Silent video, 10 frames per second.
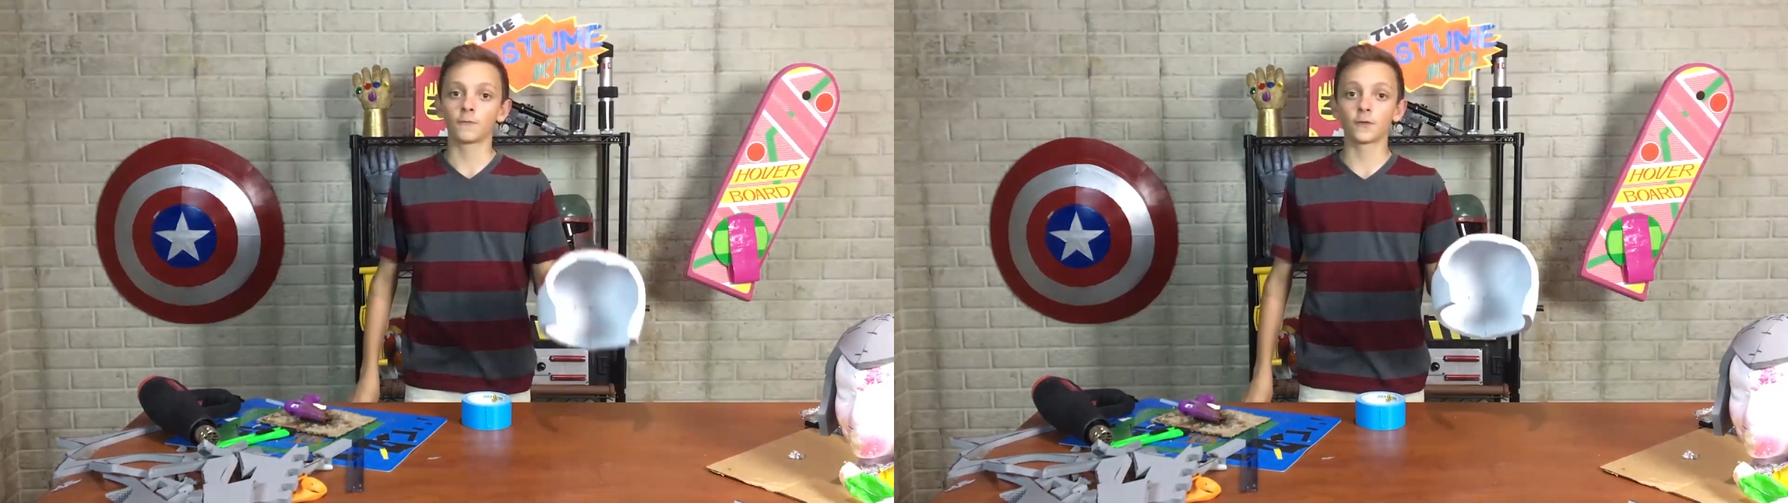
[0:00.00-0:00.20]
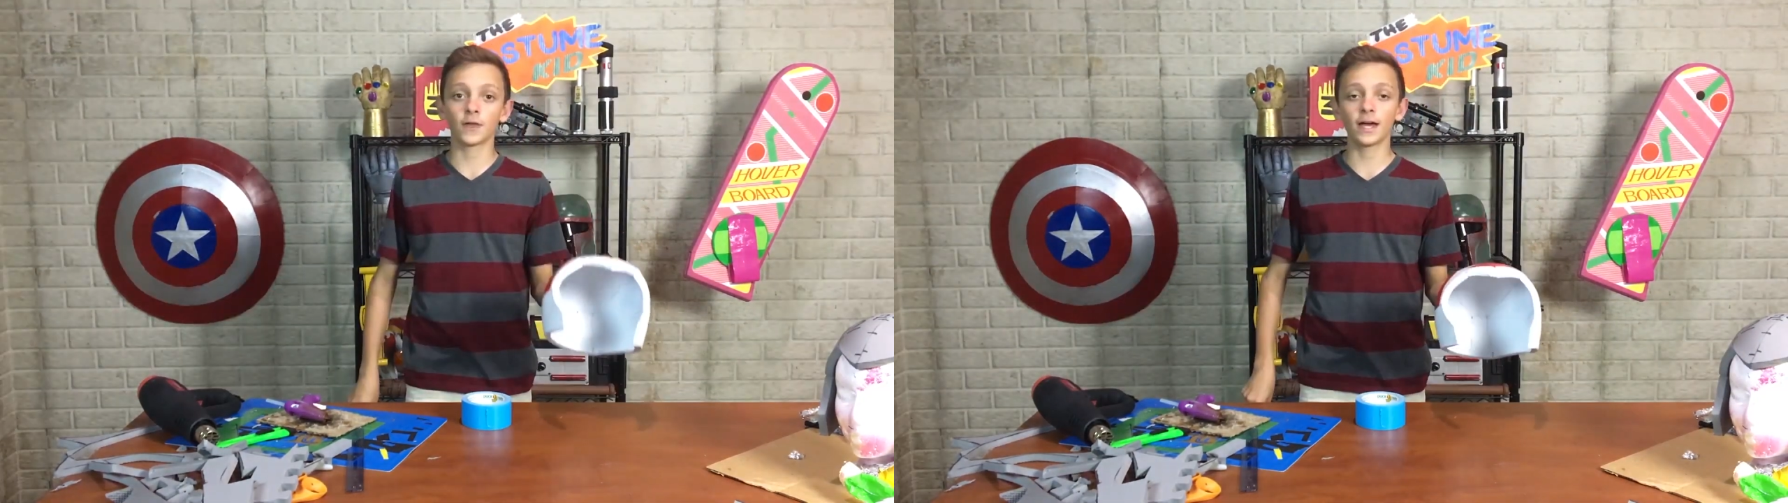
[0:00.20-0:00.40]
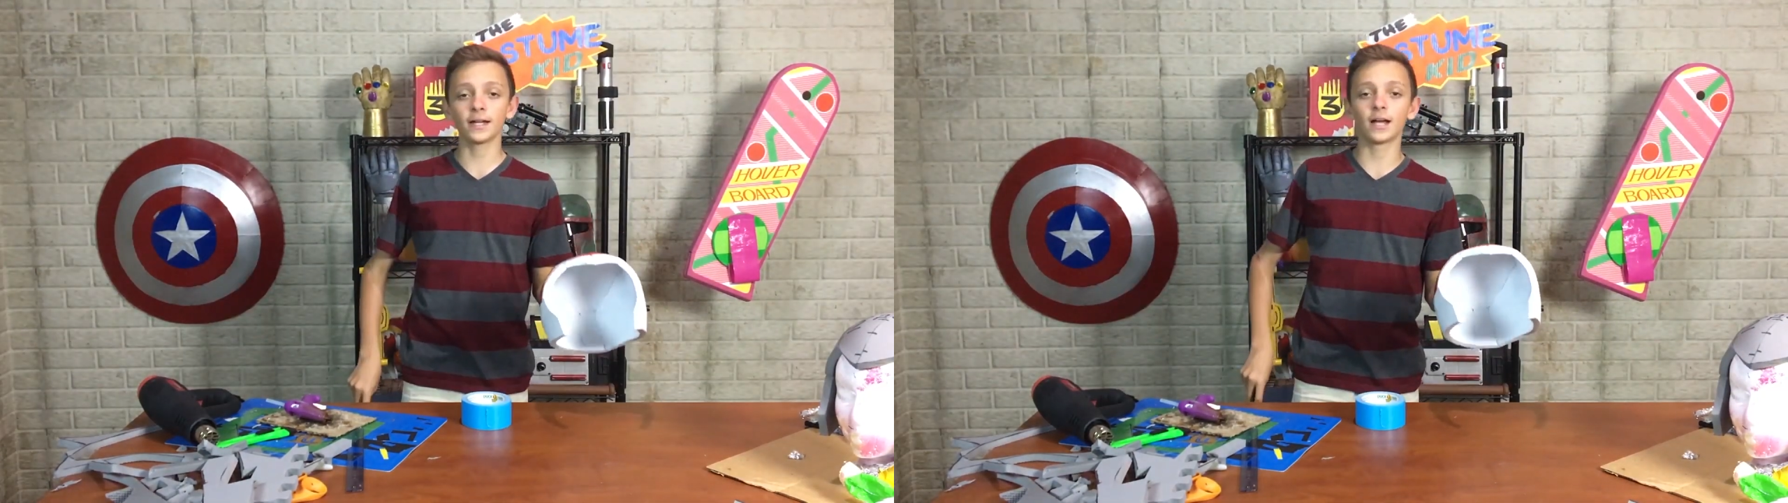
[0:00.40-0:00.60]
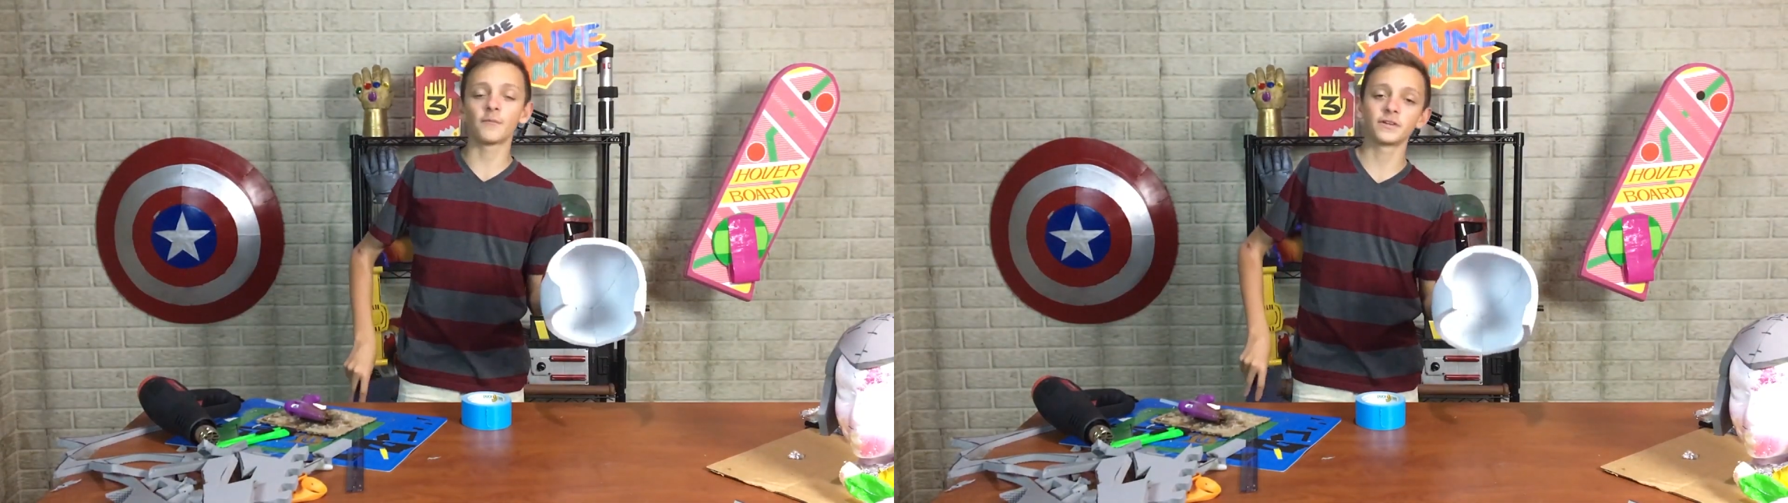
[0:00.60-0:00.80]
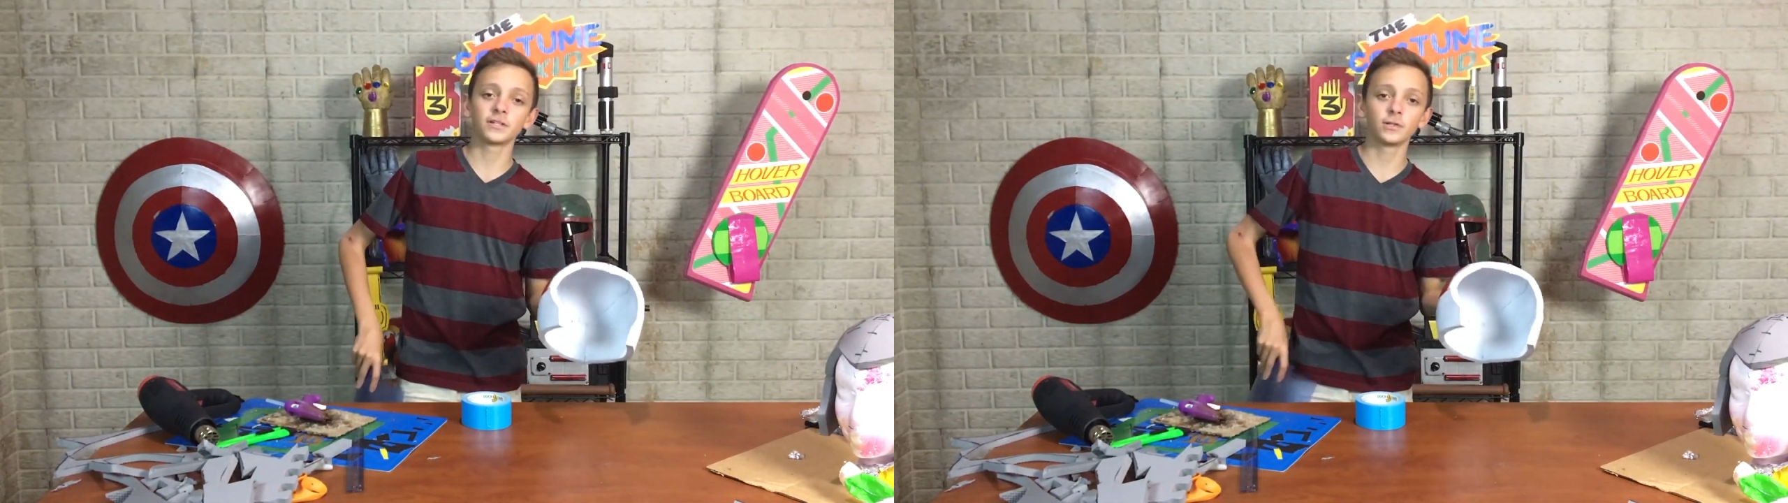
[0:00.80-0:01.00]
For that,
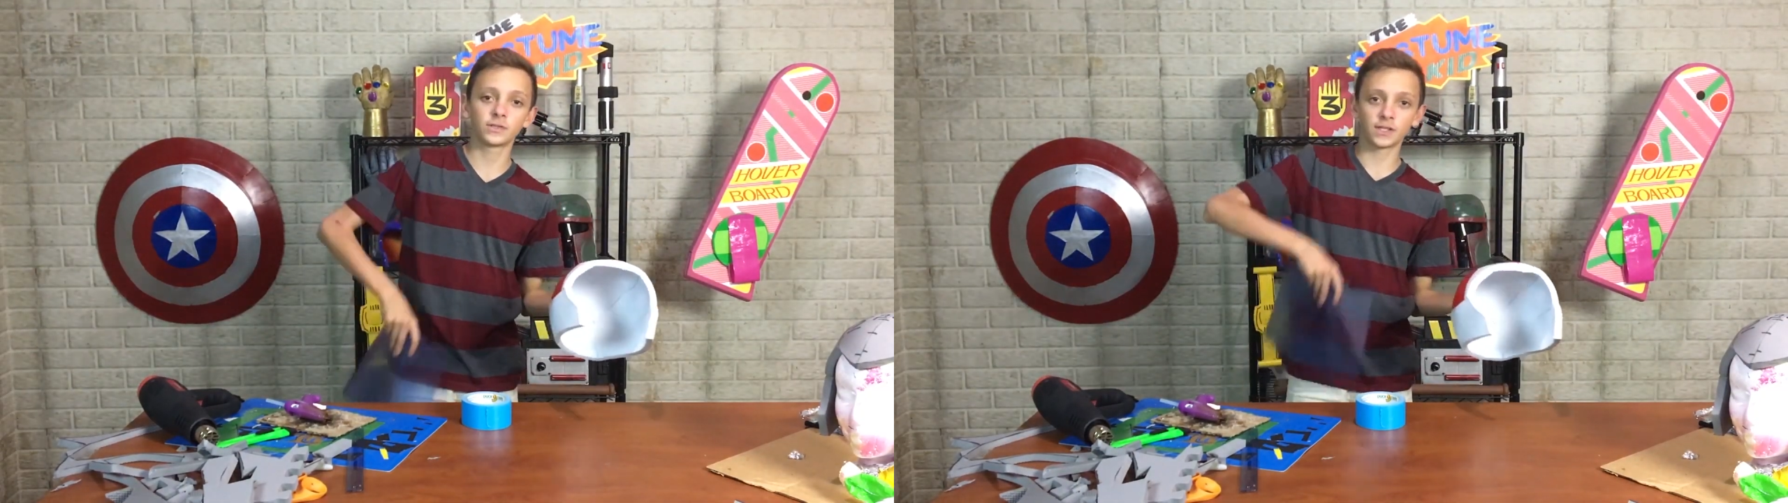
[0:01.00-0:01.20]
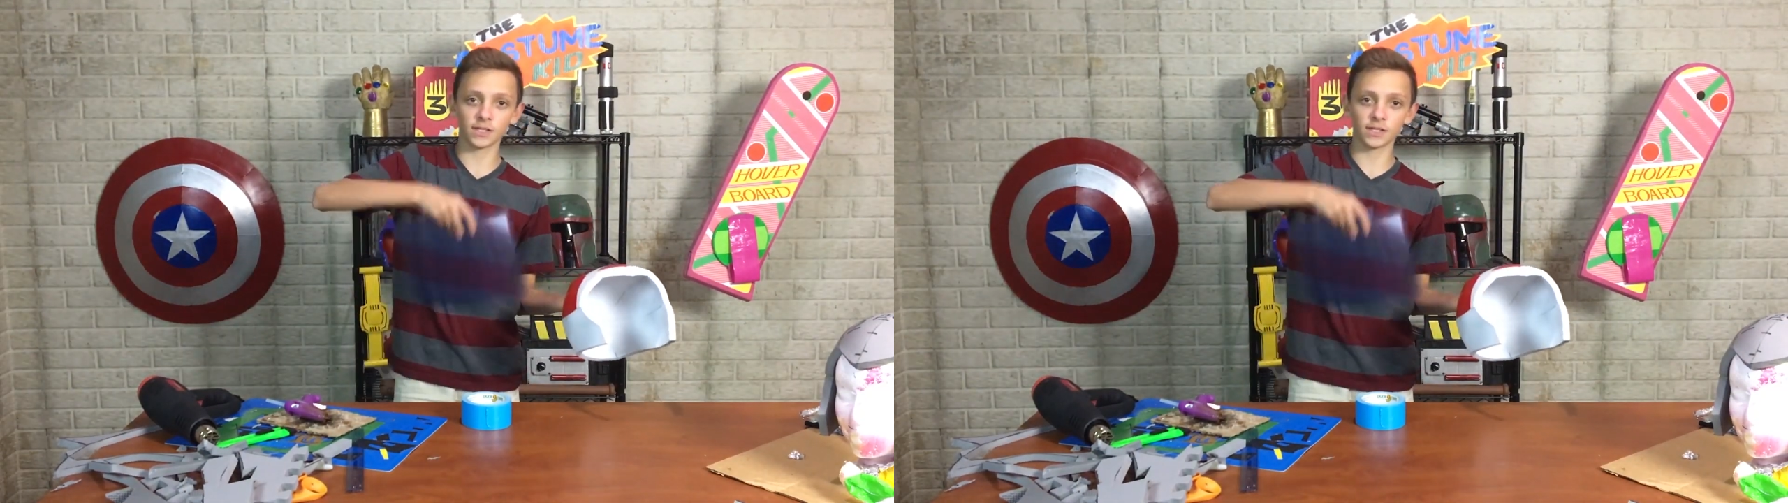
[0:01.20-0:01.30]
I'm gonna use